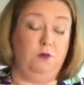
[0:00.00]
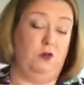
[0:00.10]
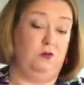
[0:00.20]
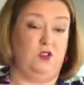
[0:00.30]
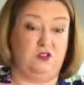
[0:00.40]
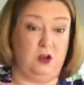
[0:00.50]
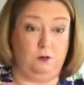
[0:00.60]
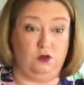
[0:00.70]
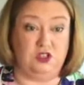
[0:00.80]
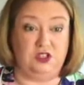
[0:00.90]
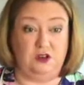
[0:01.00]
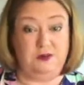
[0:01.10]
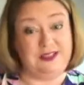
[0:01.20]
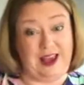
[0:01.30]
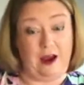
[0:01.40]
What you don't want to do
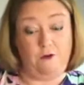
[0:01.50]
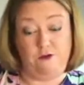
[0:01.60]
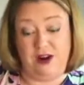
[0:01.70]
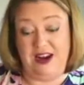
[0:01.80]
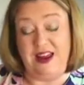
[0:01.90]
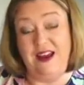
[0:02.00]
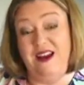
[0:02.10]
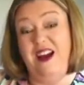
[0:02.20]
is get a really